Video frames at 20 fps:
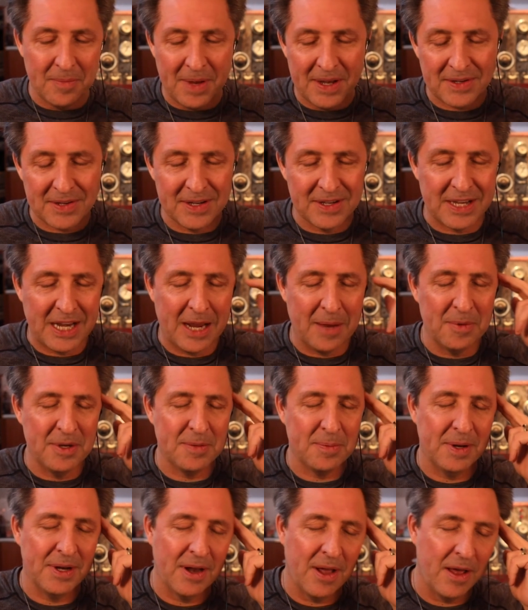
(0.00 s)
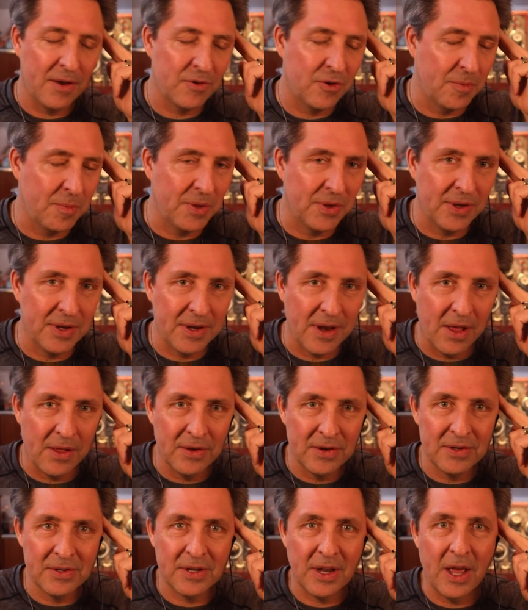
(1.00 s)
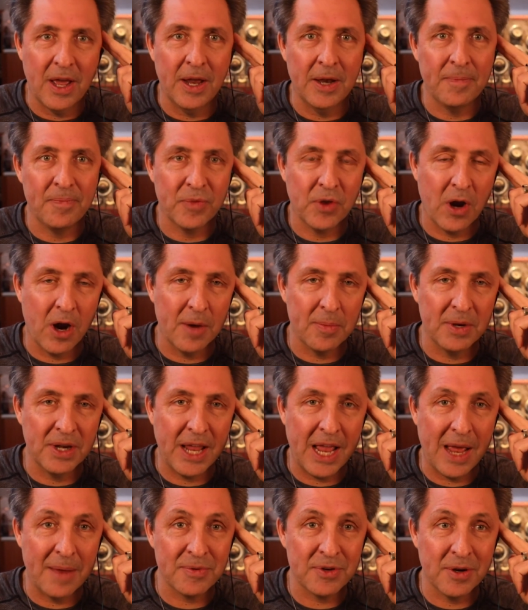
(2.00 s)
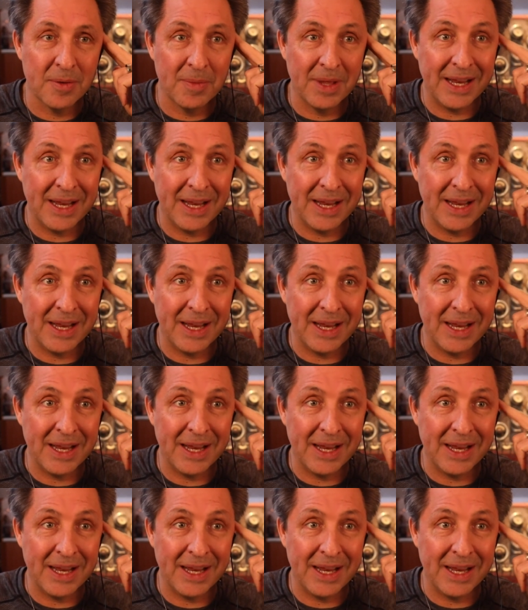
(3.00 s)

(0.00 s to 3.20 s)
Elon Musk is saying I'm going to spend $100 million on carbon capture.